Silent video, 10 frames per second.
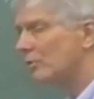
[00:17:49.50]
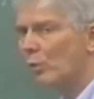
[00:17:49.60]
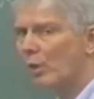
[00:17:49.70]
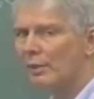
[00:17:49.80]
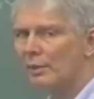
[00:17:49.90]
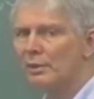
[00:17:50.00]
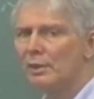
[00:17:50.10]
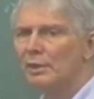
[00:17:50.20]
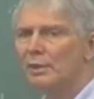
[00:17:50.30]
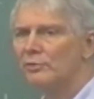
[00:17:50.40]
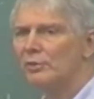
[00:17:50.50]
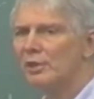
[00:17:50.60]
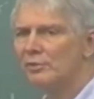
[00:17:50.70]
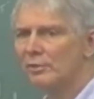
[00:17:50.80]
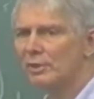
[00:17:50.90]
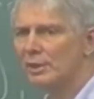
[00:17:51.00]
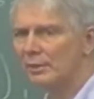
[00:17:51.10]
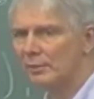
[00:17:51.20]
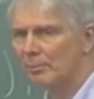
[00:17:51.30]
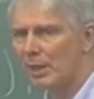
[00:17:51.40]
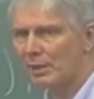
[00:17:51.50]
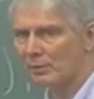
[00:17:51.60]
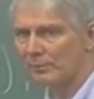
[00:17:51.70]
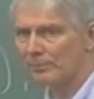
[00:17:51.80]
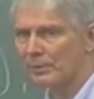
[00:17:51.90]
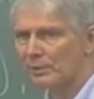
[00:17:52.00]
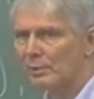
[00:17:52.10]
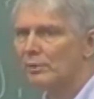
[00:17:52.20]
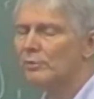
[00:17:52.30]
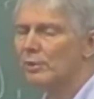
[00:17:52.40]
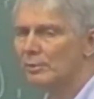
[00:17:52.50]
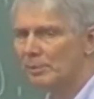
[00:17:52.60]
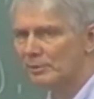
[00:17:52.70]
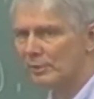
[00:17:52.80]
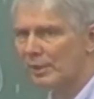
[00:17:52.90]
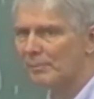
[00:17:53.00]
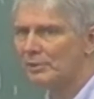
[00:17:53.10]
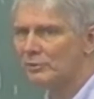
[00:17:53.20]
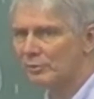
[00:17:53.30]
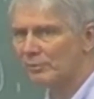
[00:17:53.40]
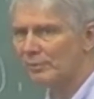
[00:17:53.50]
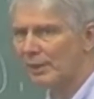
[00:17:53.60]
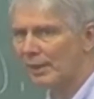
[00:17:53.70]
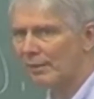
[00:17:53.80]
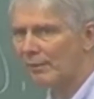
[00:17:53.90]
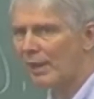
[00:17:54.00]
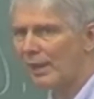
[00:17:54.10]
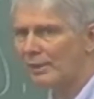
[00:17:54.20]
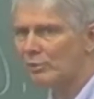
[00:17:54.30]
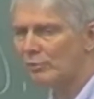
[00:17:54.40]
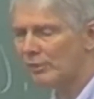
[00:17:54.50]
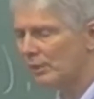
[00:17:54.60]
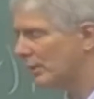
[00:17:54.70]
water is initially in the bottle. So it depends on how high you fill it